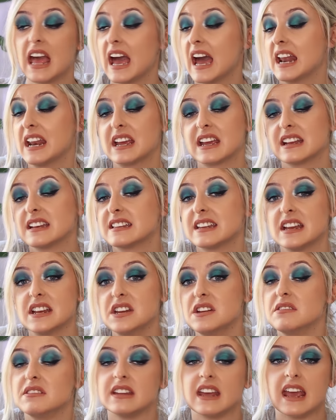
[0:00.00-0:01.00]
And it
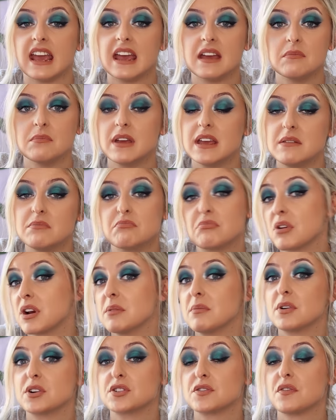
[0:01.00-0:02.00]
continued to hate me
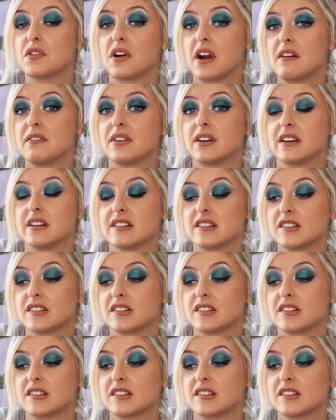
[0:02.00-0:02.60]
pretty much forever,